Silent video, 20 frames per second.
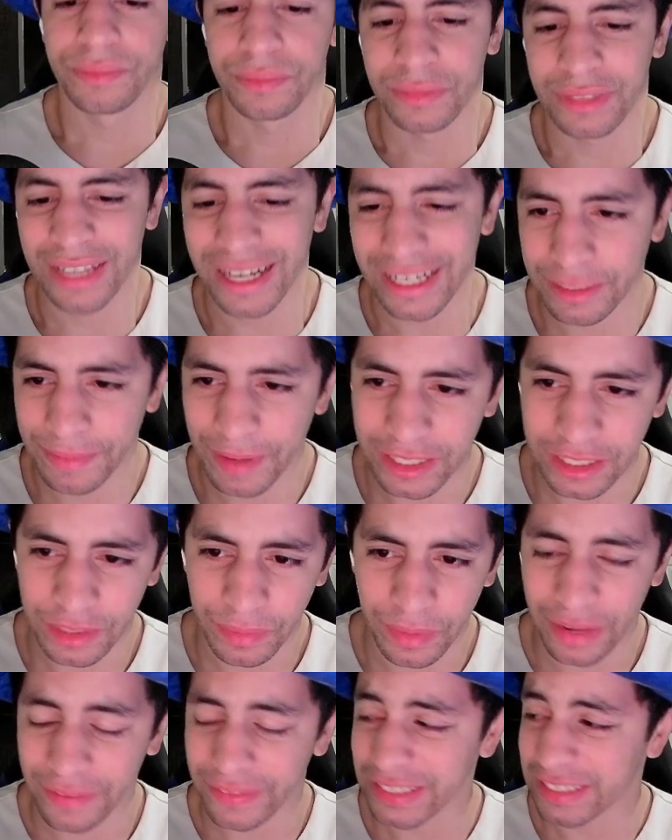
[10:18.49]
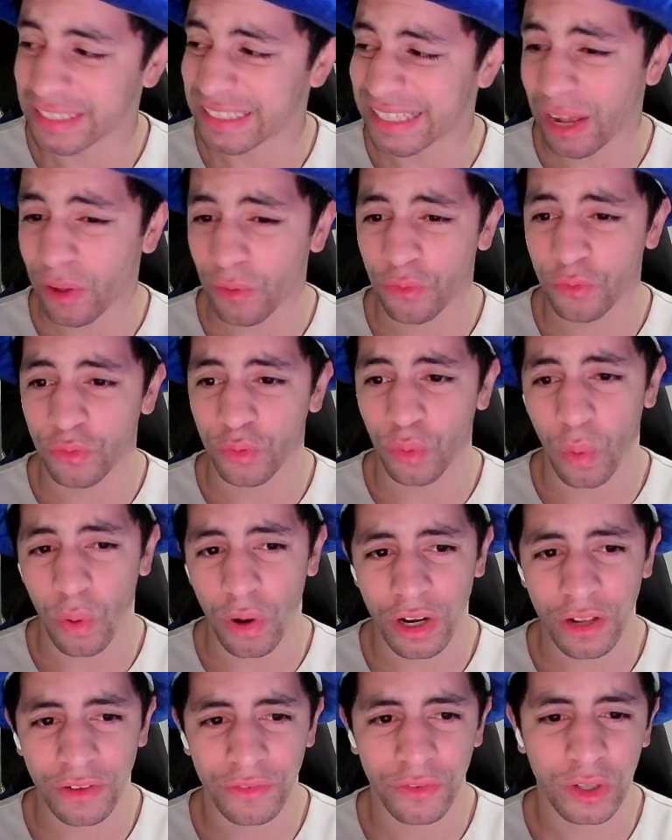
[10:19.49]
Next matchup we have is South
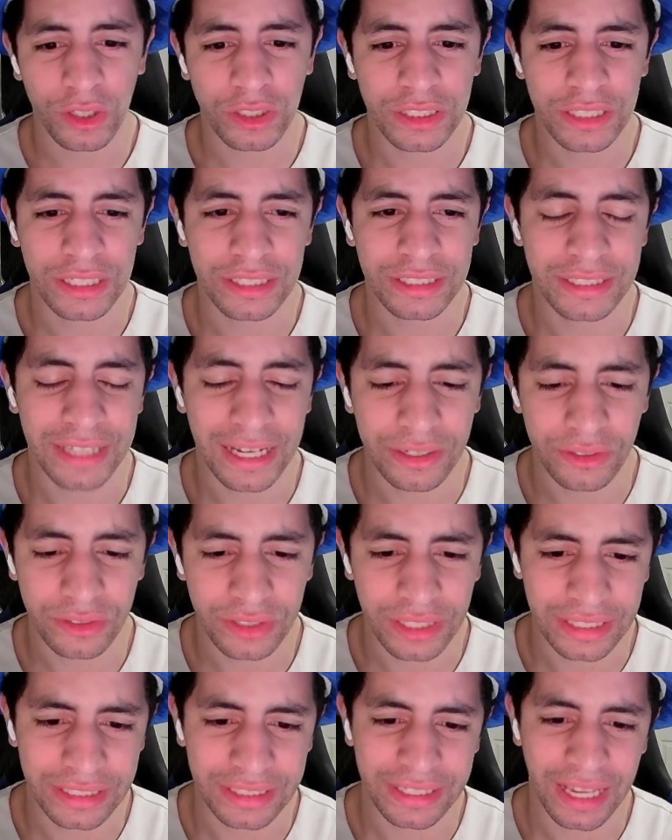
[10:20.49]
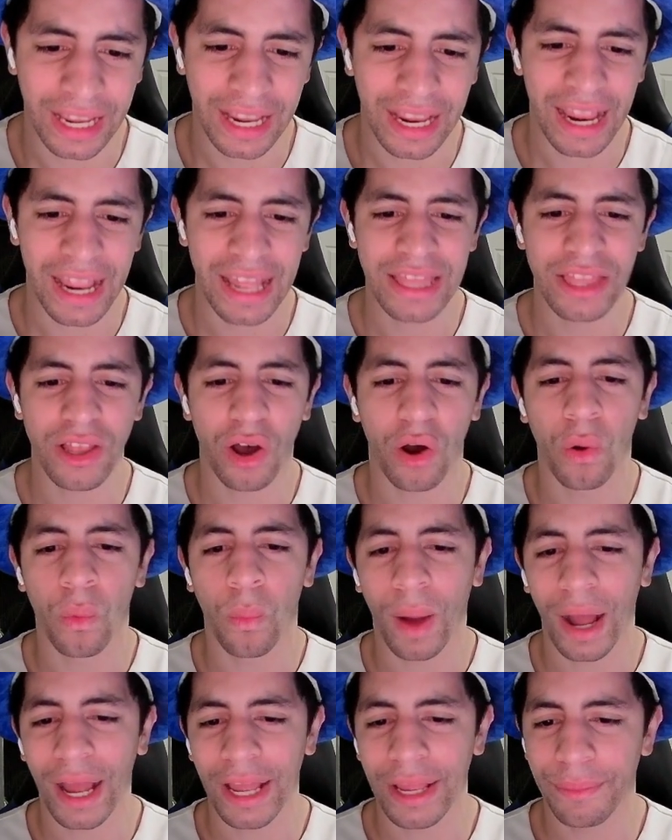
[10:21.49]
Florida versus San Jose State in the
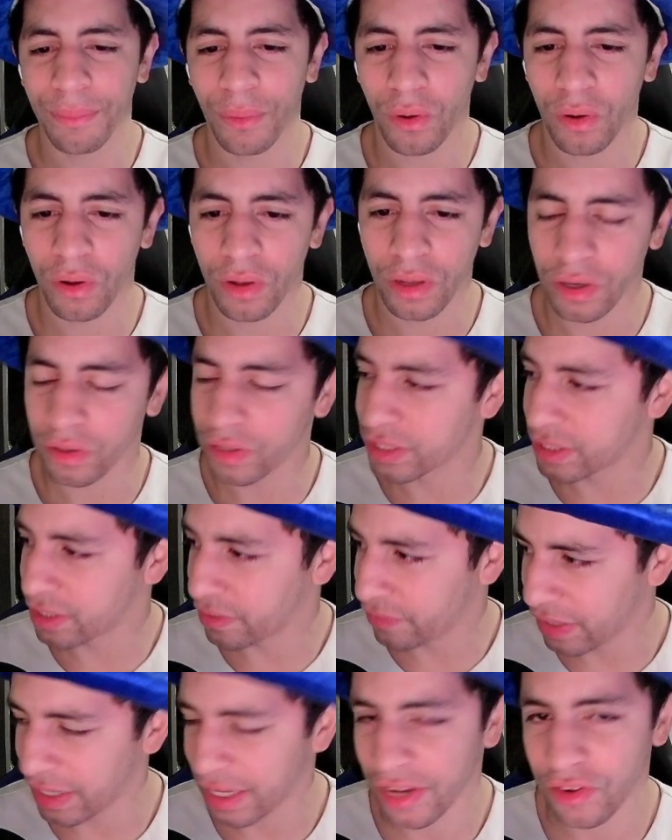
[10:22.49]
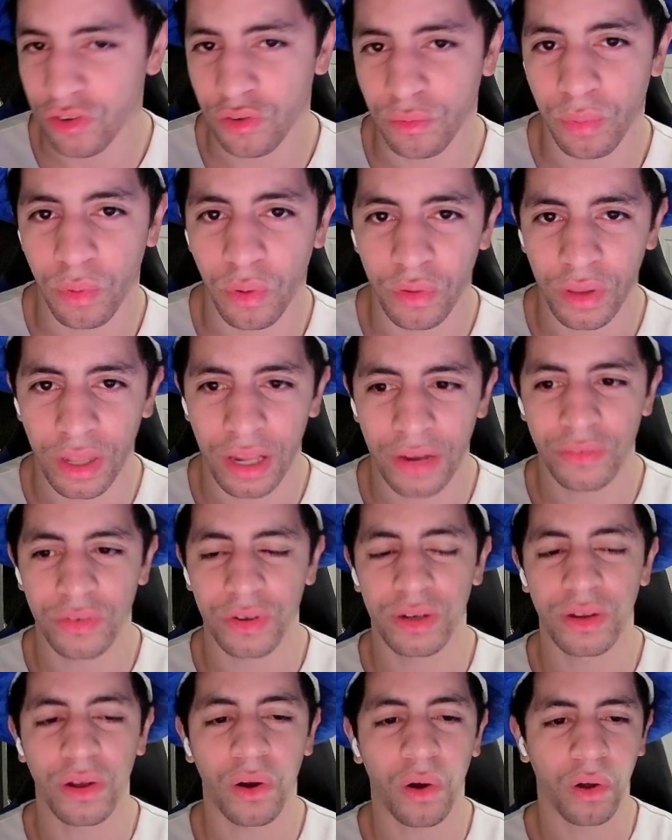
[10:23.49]
Hawaii Bowl. You know, this is the vacation bowl
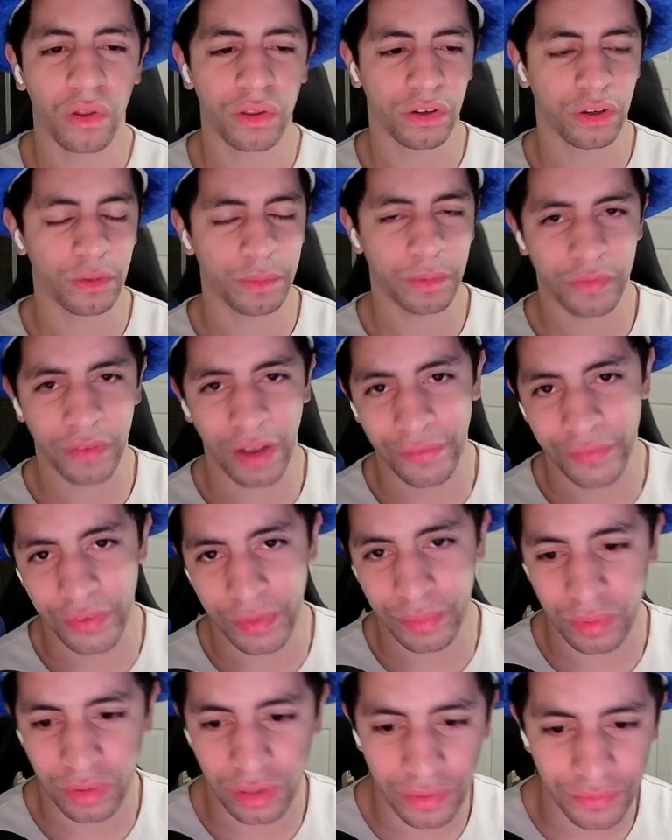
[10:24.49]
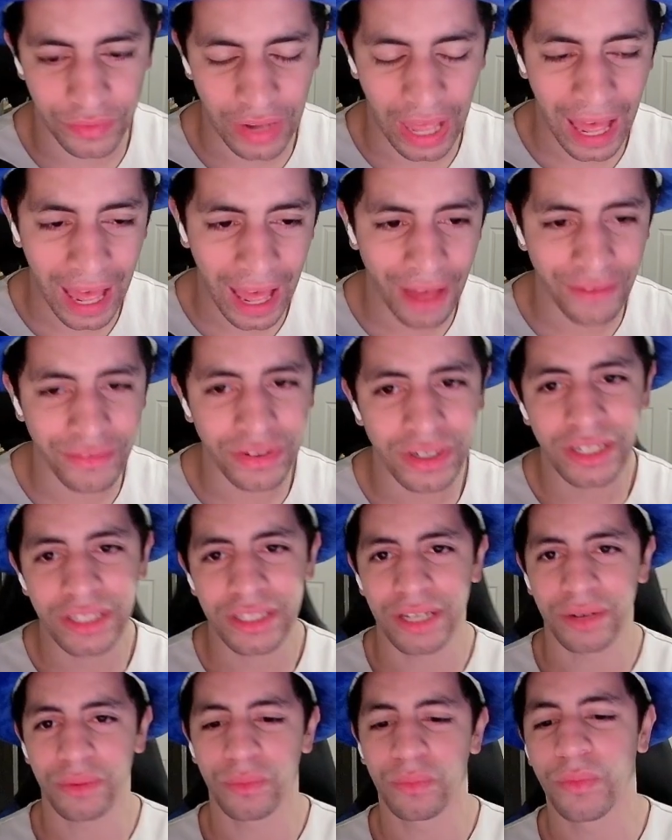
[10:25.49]
that all the group of 5 teams love to have.
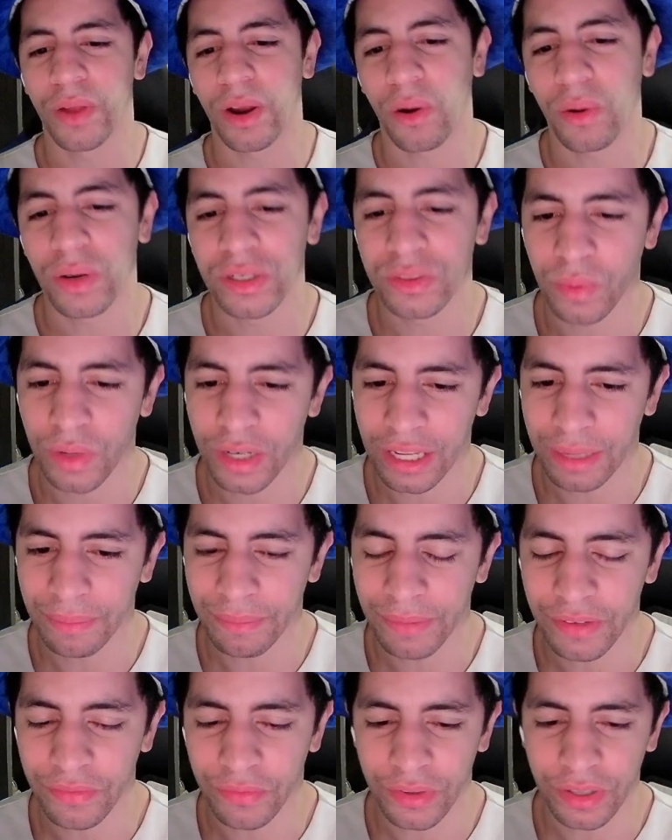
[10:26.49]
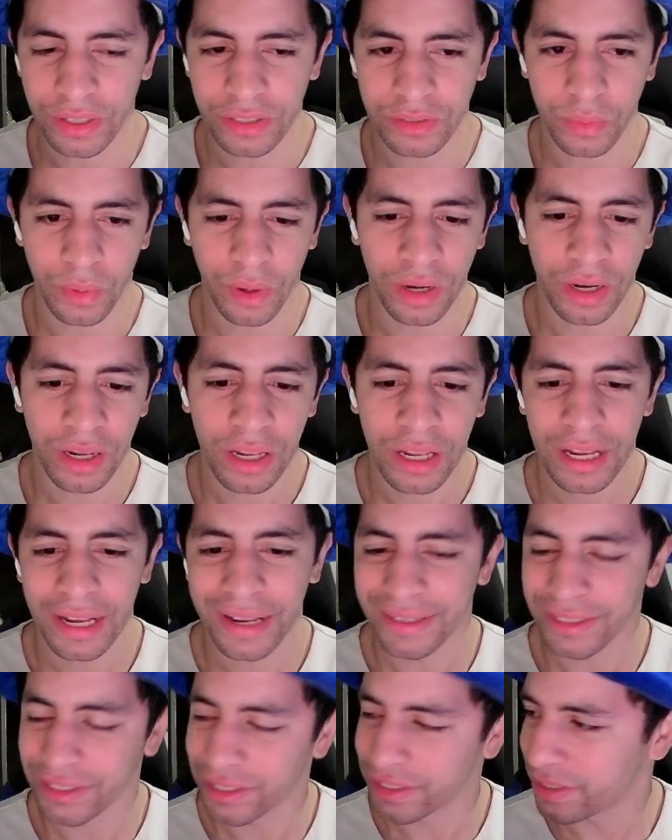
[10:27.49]
They always want to get bid for this one.
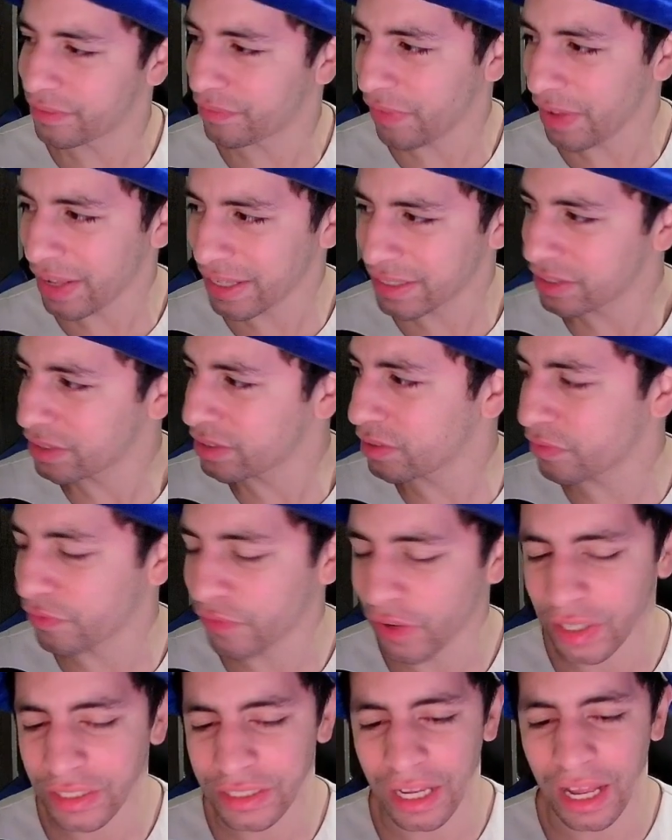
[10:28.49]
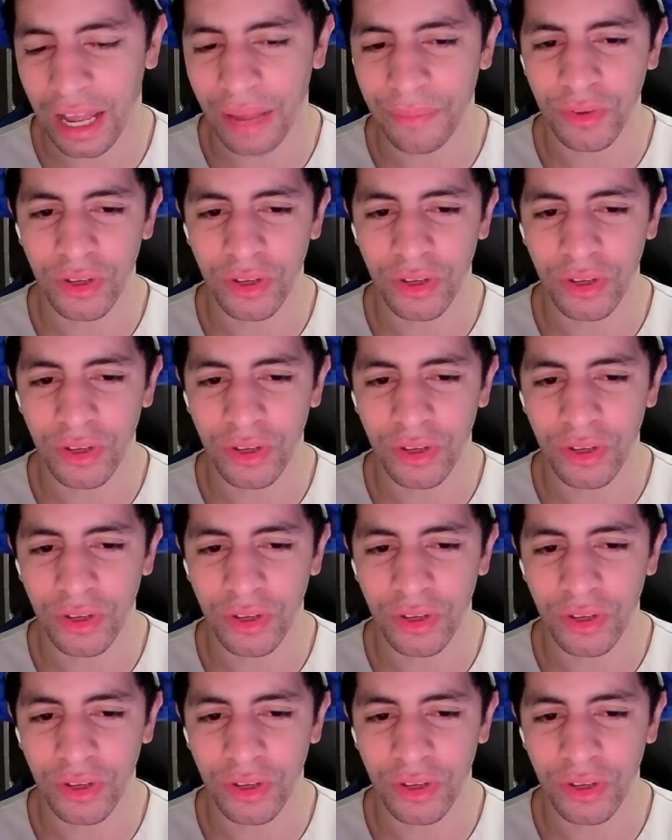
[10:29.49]
It's a fun time.